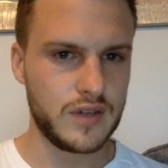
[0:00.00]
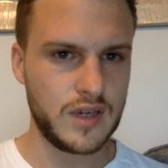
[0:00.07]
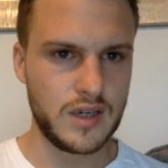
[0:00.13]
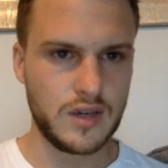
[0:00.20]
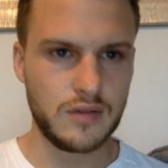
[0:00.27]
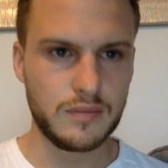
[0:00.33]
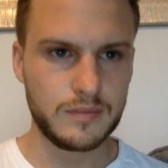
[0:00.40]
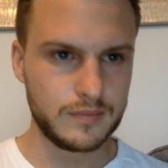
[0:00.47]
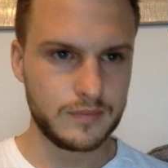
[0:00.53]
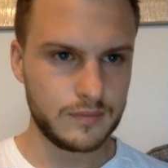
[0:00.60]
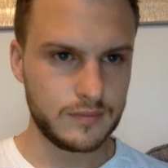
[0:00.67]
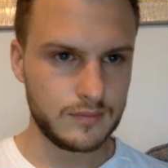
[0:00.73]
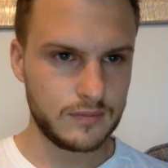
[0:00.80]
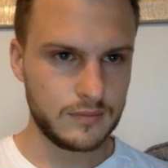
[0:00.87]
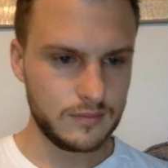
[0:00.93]
you
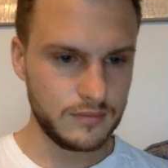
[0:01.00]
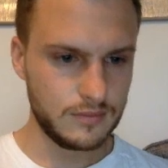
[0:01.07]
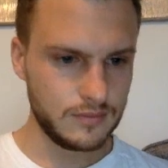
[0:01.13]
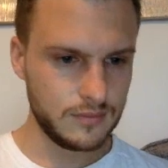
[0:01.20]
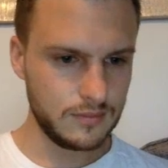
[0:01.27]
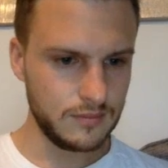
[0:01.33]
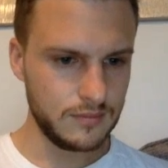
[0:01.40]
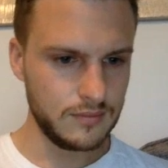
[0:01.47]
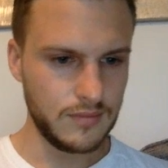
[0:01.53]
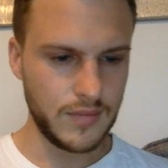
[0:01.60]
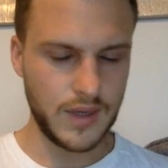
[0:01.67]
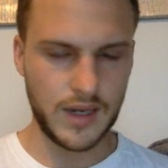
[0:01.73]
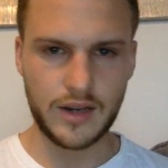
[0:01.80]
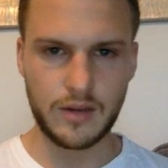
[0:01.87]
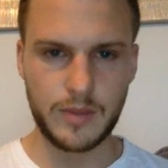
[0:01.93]

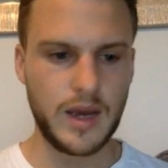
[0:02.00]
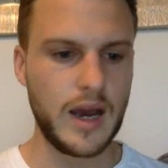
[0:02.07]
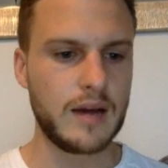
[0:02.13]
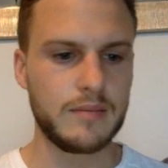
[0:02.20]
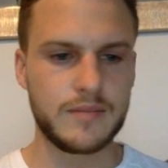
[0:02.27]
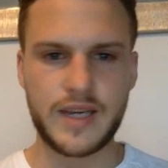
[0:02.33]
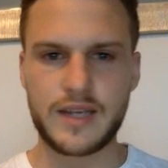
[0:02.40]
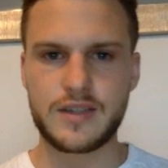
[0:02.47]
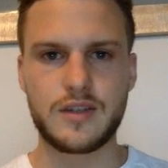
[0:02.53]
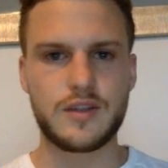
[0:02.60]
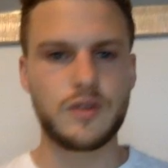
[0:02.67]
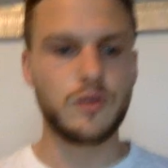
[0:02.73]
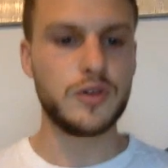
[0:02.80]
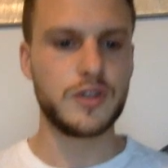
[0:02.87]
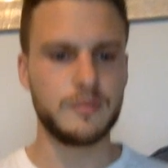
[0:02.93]
a little bit.
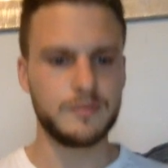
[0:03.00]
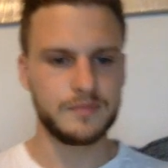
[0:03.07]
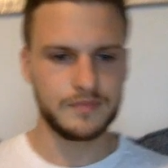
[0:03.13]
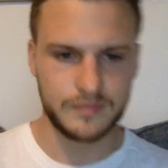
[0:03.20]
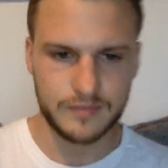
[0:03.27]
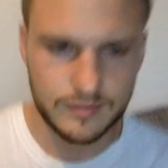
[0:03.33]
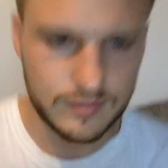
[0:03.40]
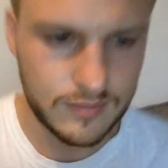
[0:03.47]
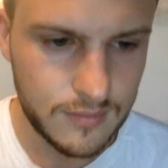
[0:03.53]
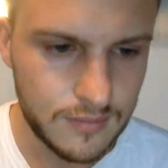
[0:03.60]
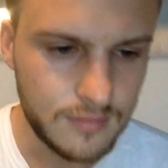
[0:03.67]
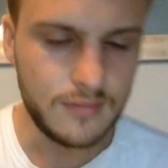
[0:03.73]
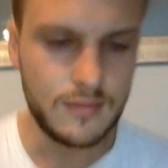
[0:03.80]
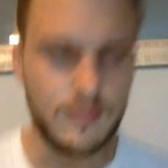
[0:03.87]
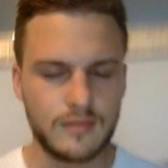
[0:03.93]
Texas, awesome.
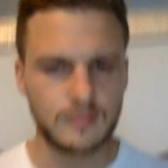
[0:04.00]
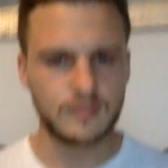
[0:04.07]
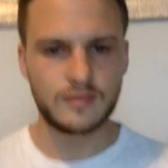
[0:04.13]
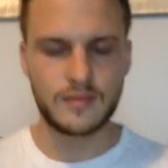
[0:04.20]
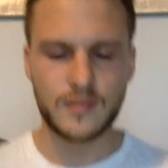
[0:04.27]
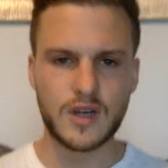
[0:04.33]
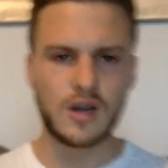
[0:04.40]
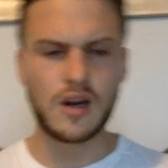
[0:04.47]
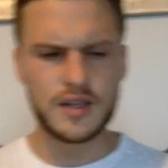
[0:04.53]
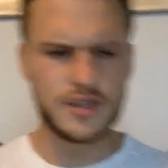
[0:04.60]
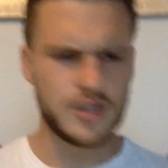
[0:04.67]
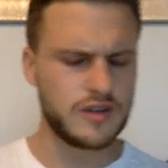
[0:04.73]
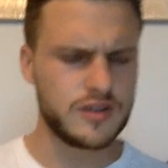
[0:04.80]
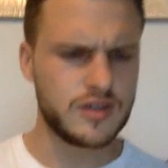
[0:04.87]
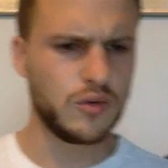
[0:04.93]
I'd like
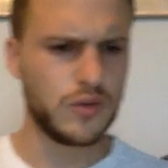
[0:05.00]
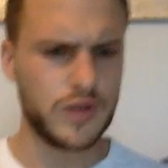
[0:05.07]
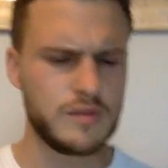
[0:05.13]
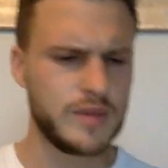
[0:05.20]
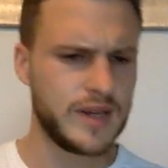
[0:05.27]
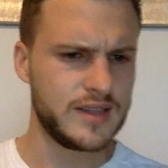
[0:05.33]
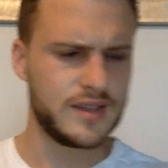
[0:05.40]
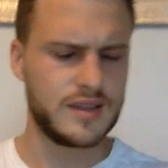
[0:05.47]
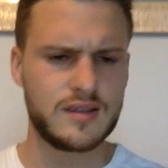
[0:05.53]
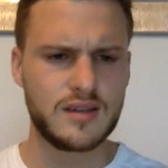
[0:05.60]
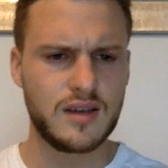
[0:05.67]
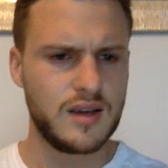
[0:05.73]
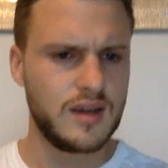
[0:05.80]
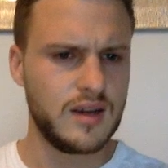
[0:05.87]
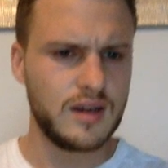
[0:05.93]
to go to all these places
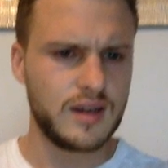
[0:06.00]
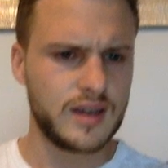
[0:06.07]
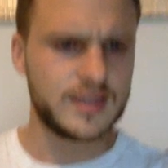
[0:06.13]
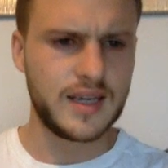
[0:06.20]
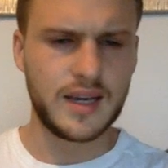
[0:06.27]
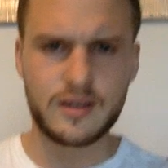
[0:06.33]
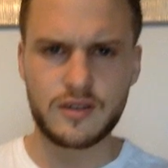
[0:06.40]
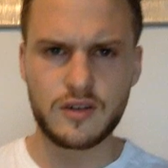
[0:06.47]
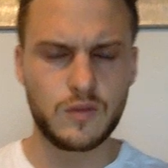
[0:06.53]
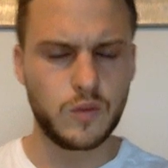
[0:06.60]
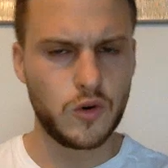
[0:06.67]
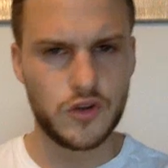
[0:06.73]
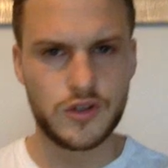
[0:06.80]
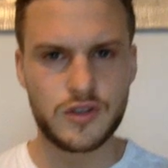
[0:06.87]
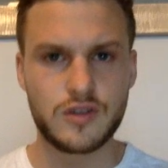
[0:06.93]
like Texas,
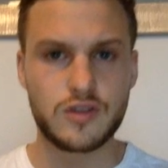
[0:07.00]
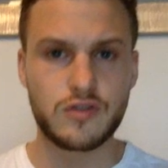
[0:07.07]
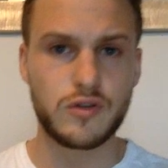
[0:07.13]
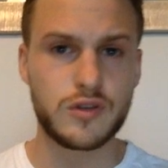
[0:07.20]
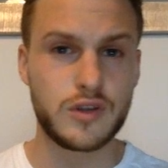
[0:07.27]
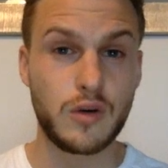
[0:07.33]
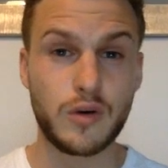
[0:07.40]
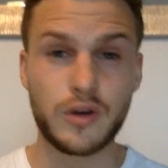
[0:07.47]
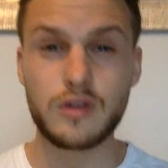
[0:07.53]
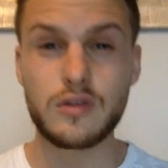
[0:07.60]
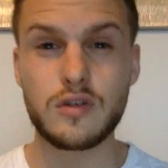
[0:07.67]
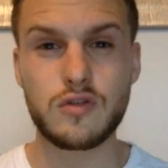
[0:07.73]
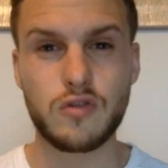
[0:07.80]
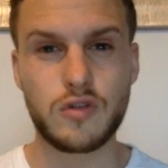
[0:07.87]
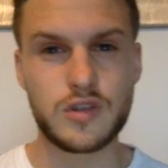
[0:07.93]
Washington, Toronto. I want to go
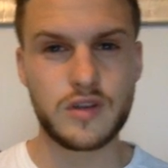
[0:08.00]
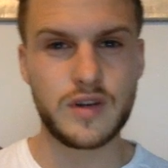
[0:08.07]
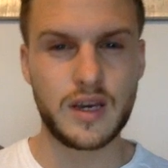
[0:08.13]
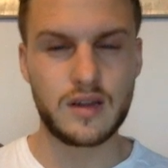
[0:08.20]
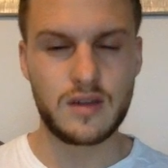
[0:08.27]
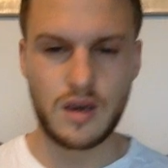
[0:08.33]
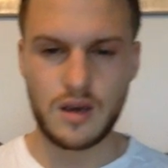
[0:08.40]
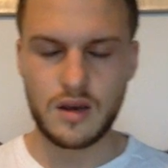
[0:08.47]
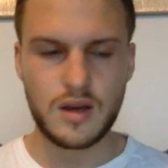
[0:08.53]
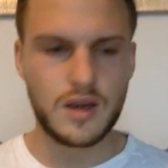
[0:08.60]
to Toronto next year.